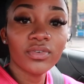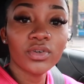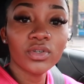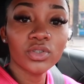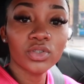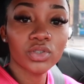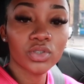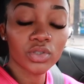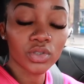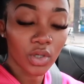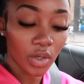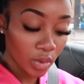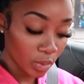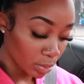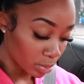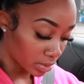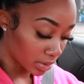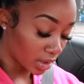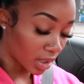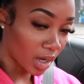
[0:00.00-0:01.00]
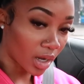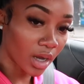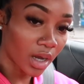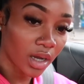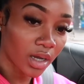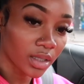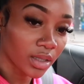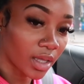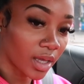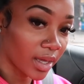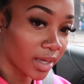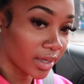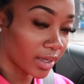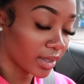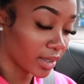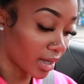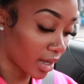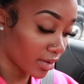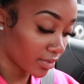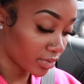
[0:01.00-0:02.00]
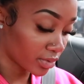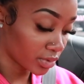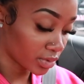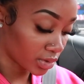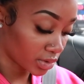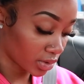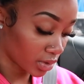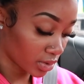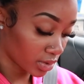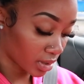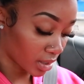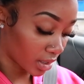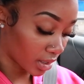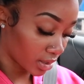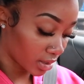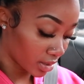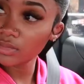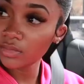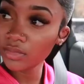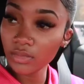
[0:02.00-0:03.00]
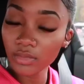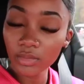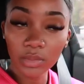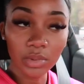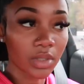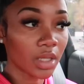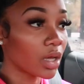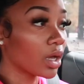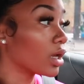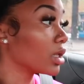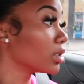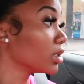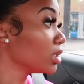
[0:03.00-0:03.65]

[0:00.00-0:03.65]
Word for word: feels so blah. Like, I feel so, like, blah,